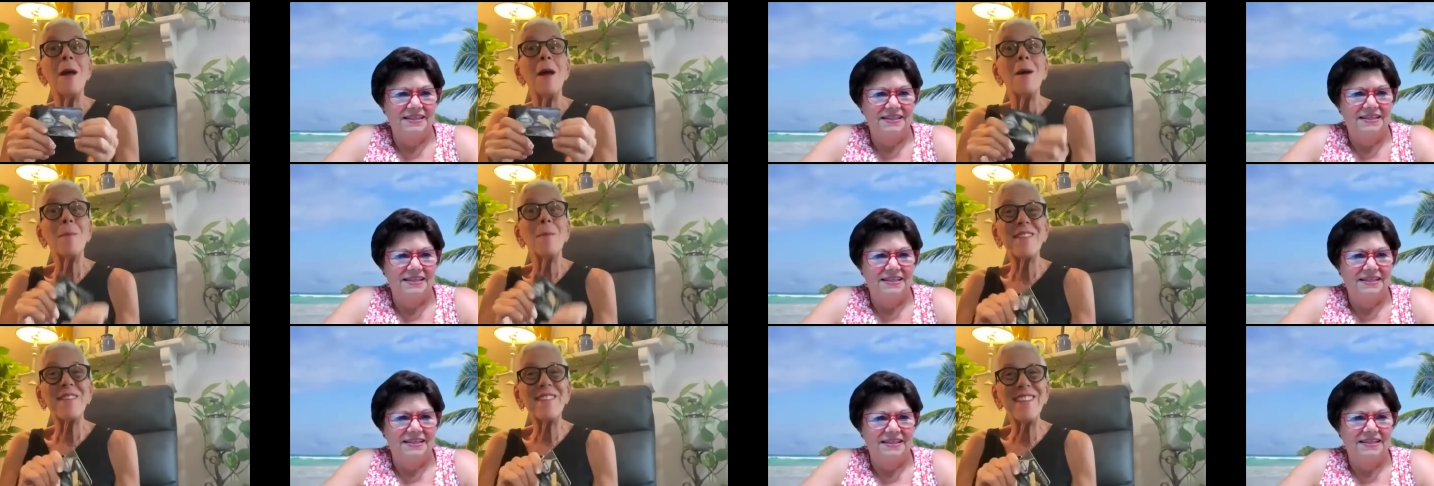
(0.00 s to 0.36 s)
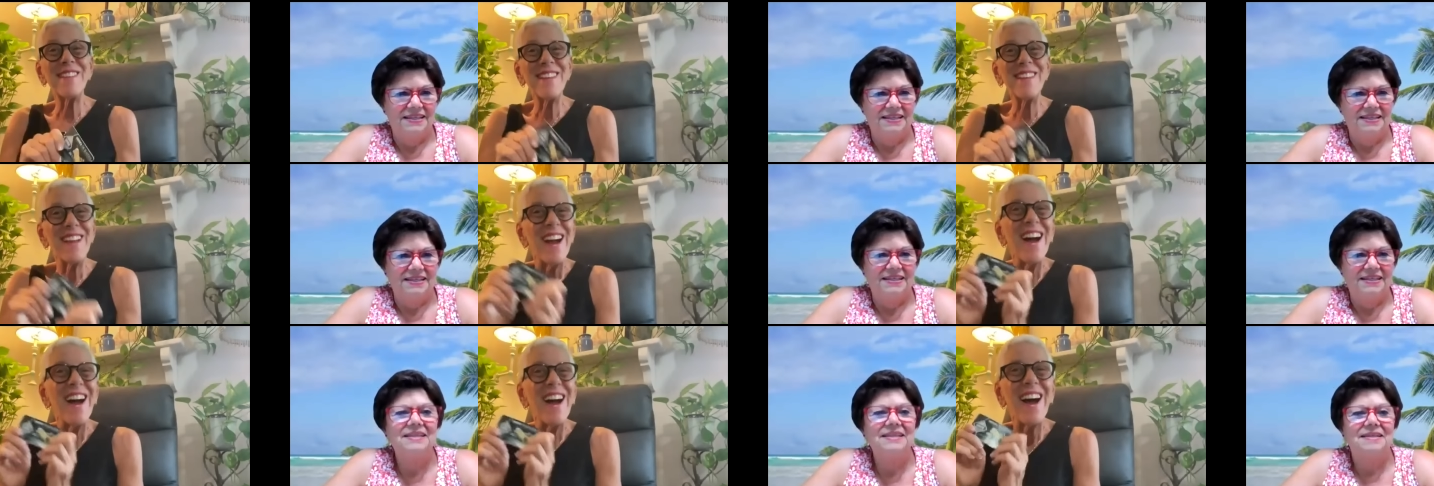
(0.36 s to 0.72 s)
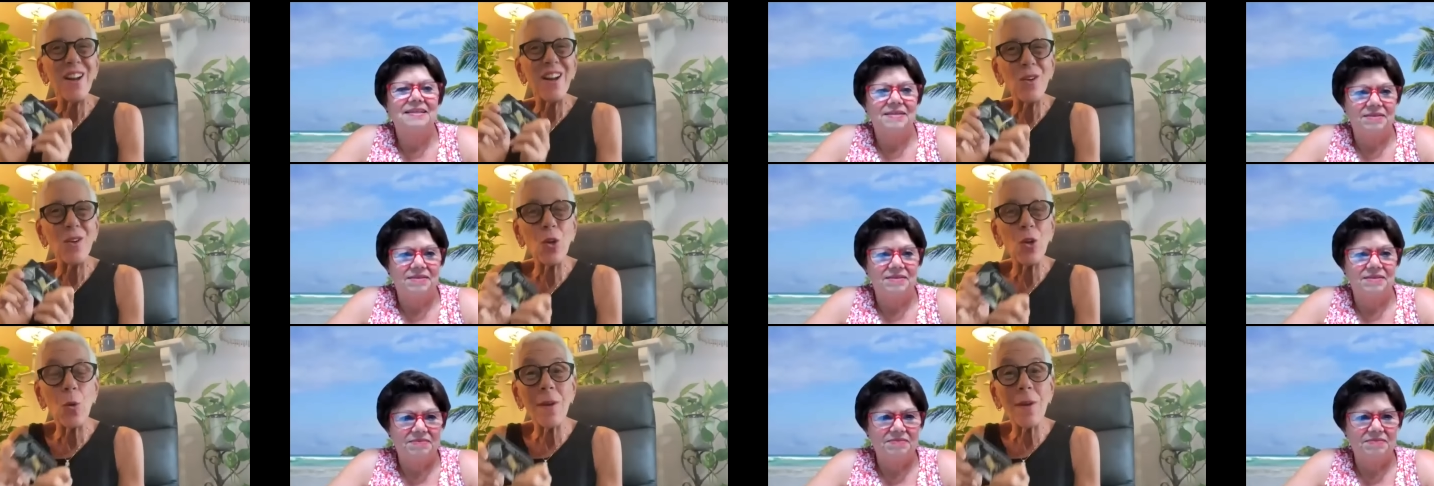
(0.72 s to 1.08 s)
Speaker 1: But see, I
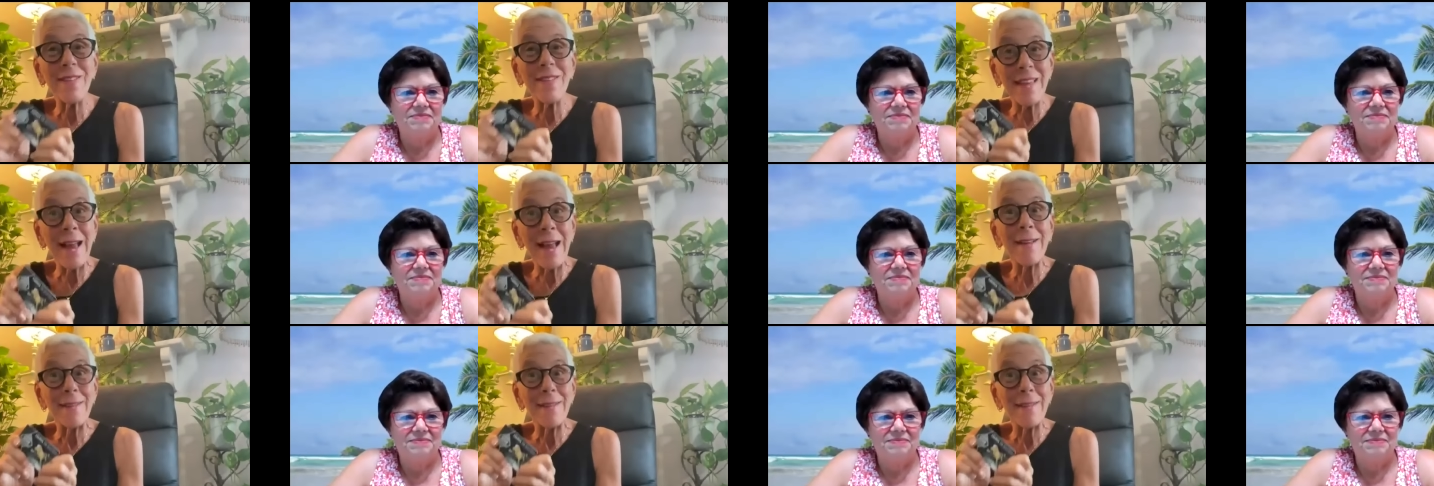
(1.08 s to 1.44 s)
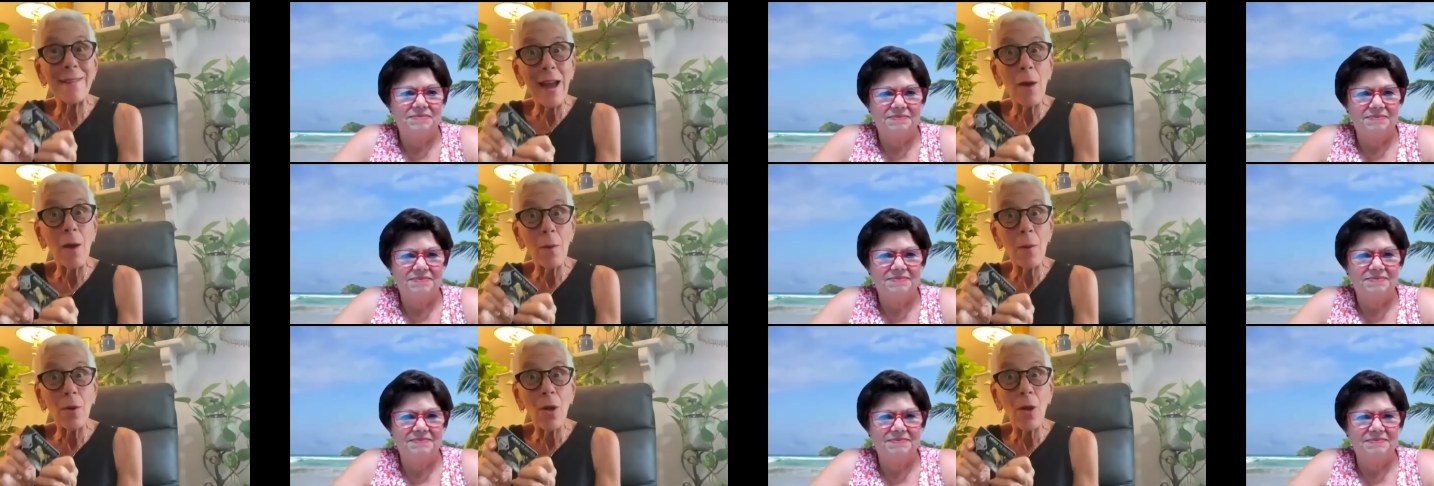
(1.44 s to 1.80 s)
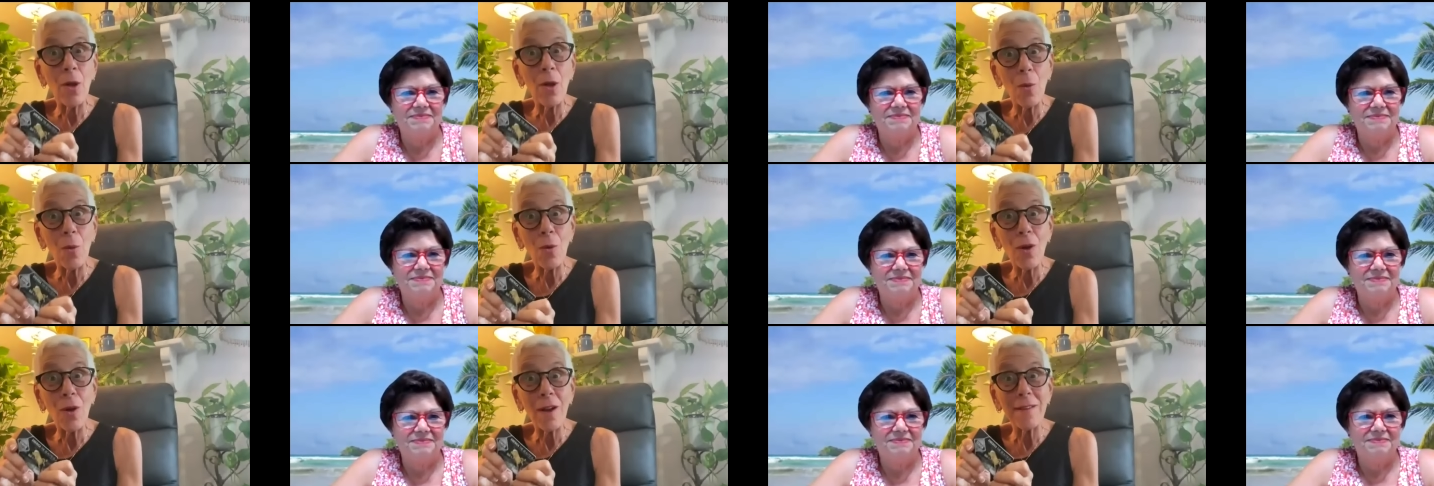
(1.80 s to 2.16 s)
don't know exactly how it
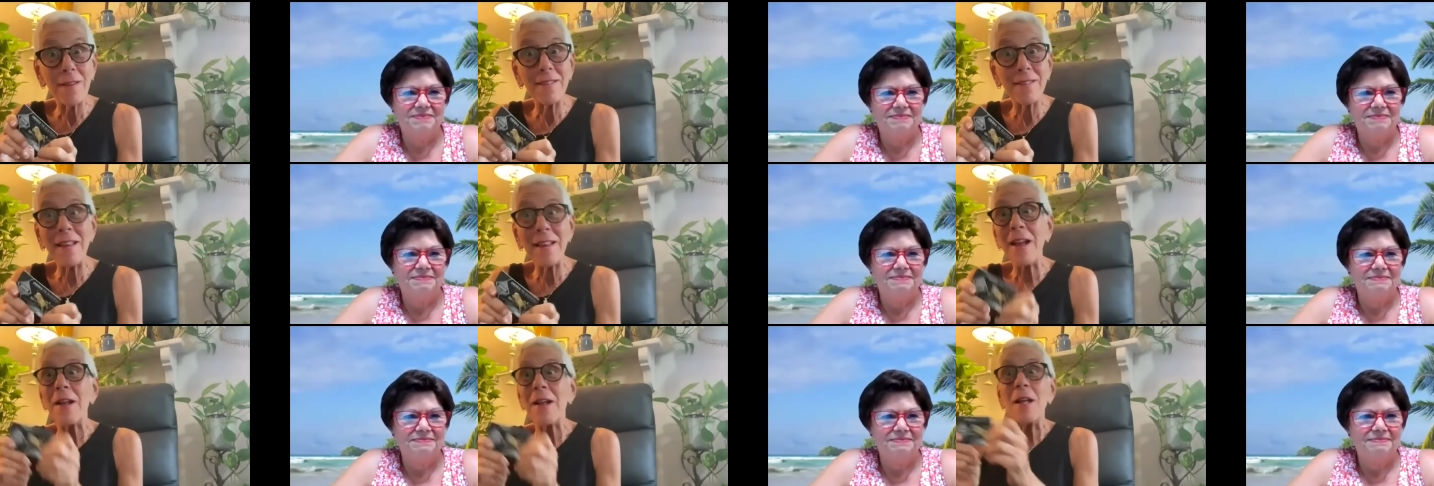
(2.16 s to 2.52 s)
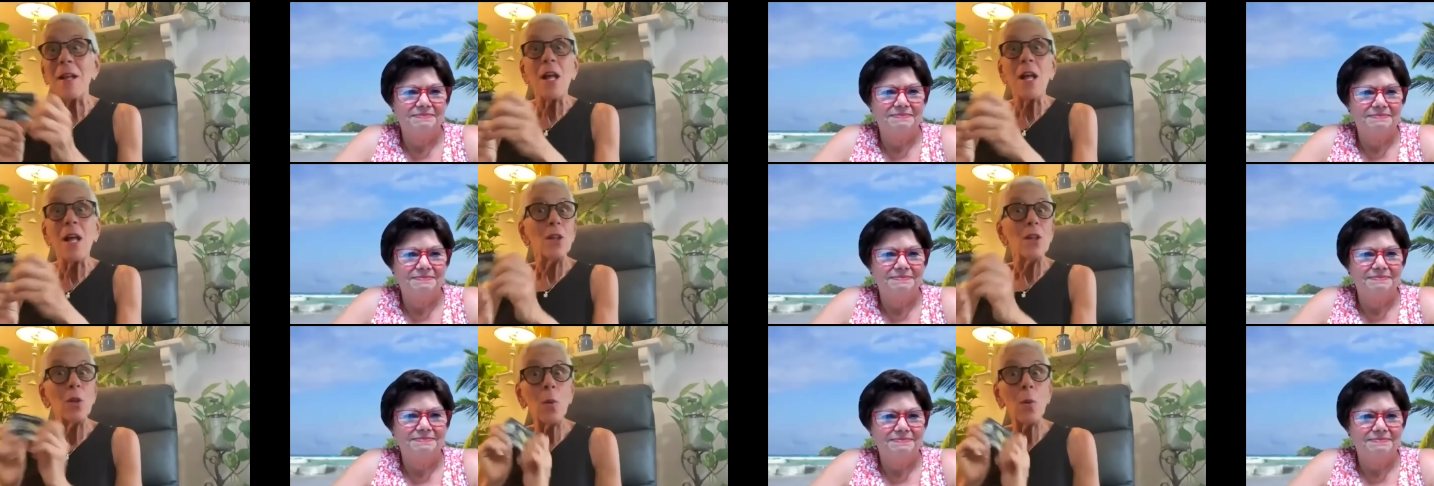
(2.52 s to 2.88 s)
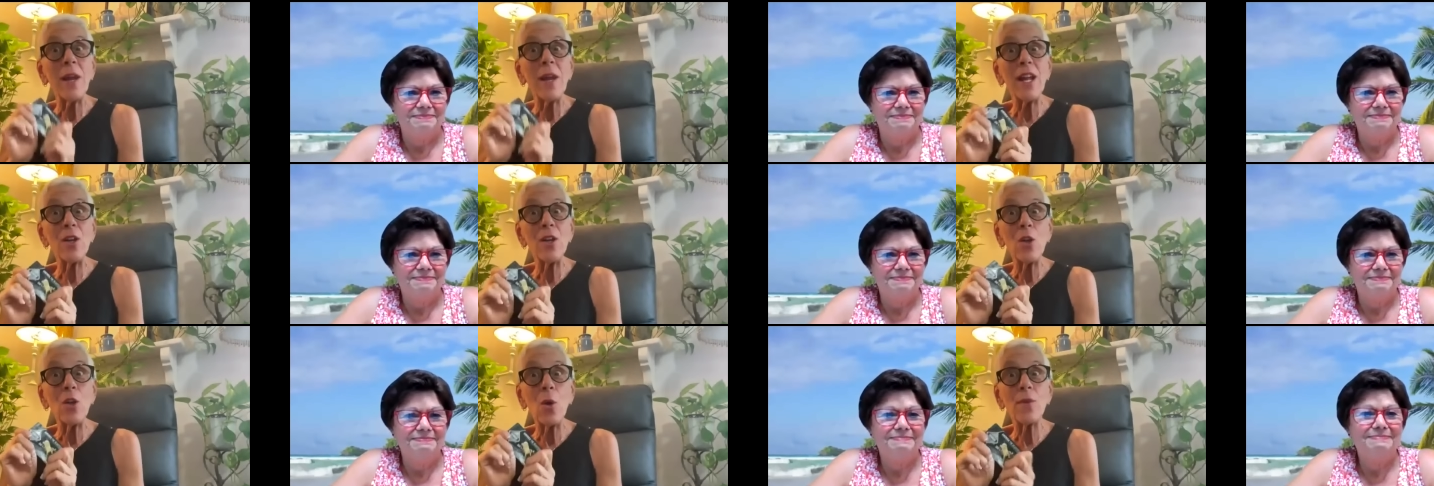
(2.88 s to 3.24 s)
all works
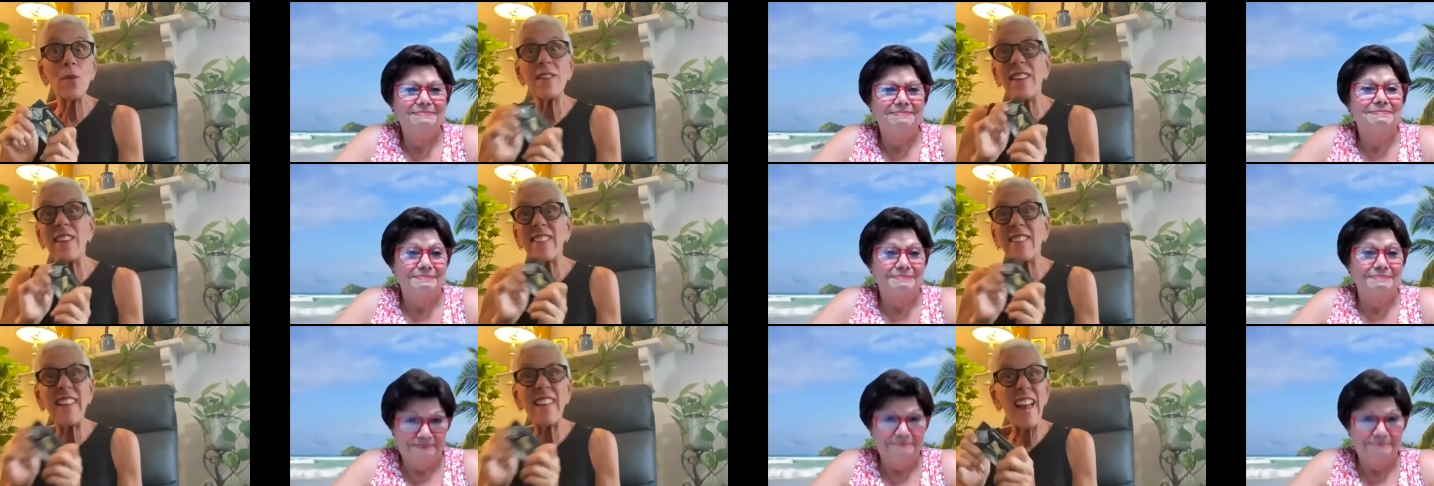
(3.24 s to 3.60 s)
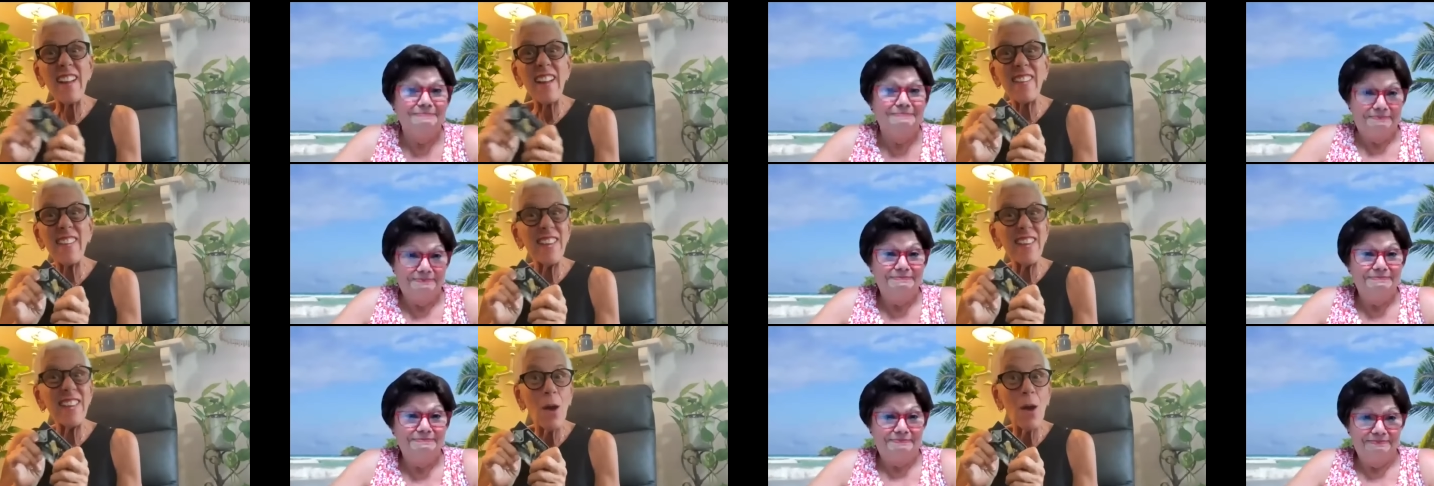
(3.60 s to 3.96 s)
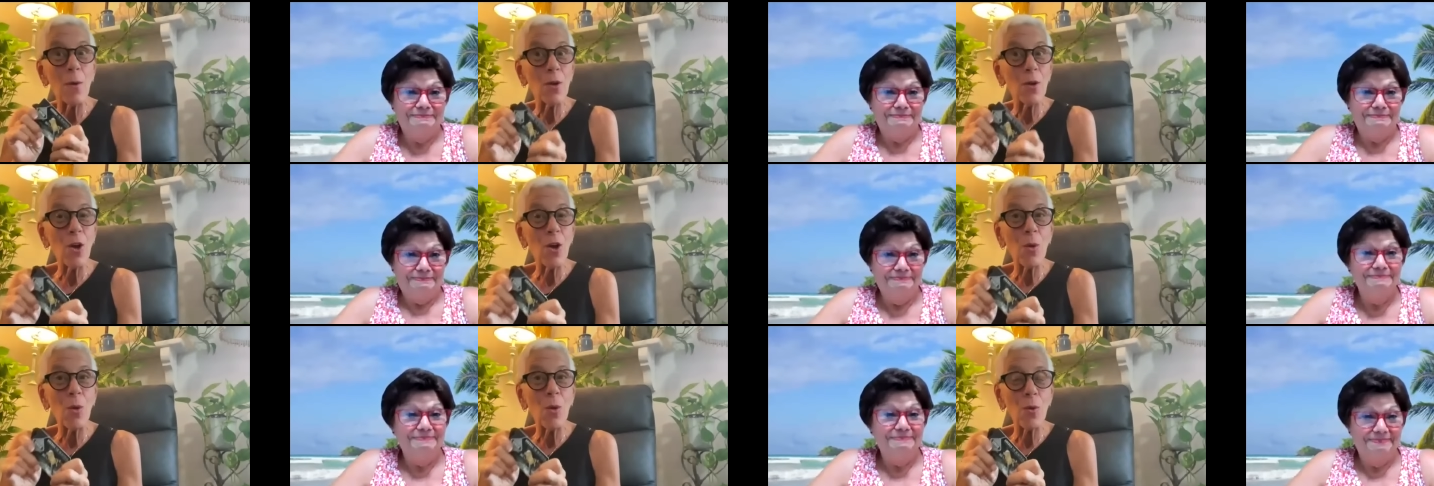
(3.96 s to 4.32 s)
Luanne knows exactly how it
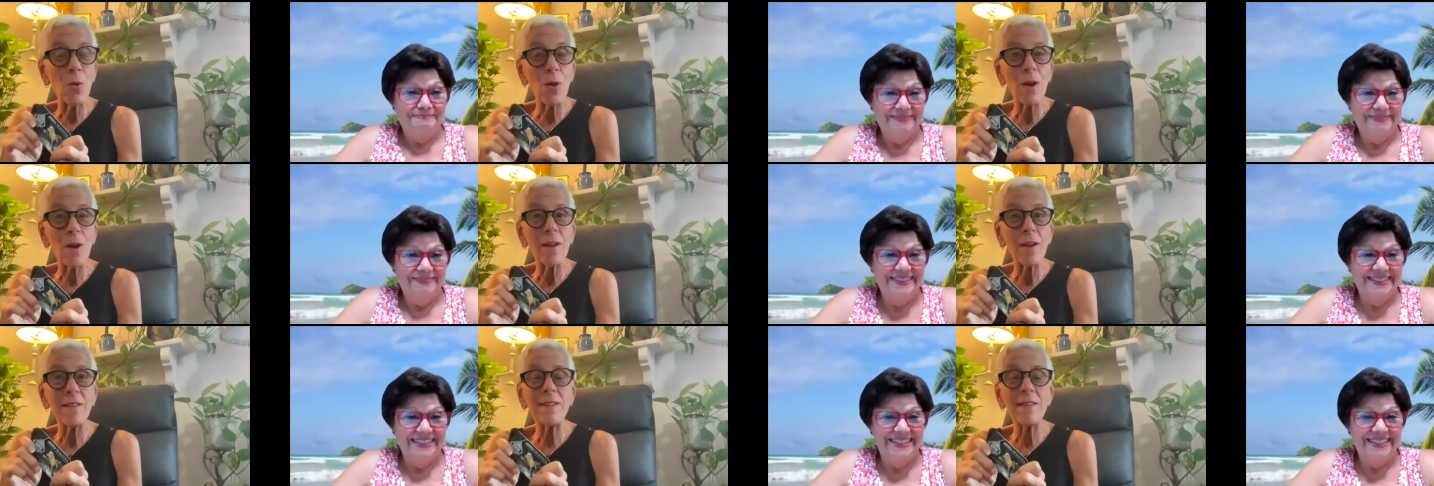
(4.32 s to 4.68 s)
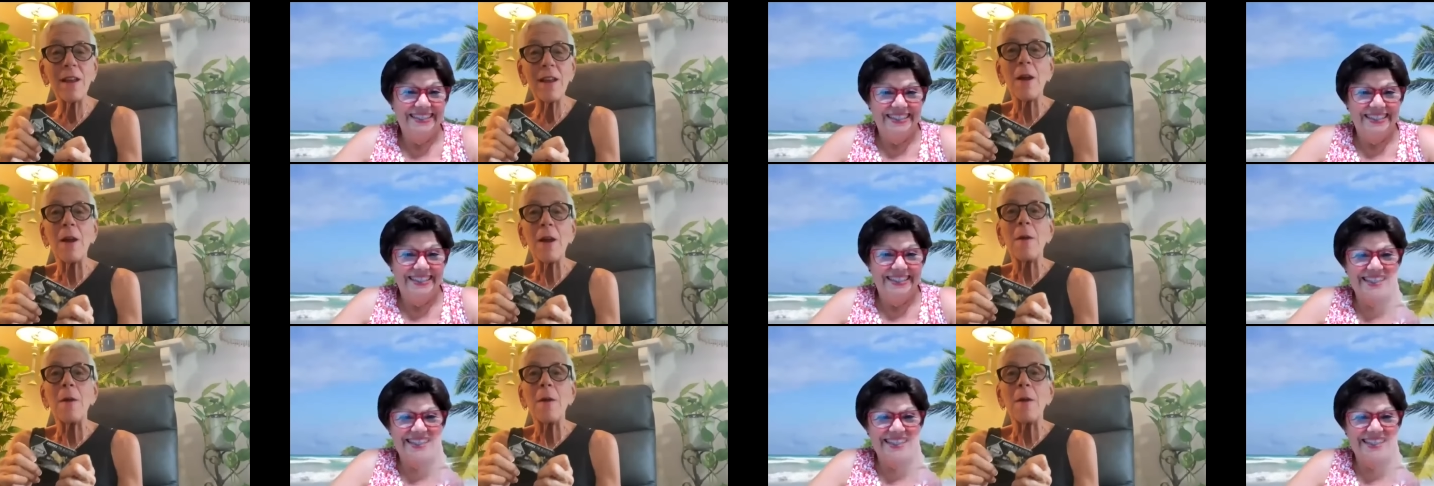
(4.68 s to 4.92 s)
all works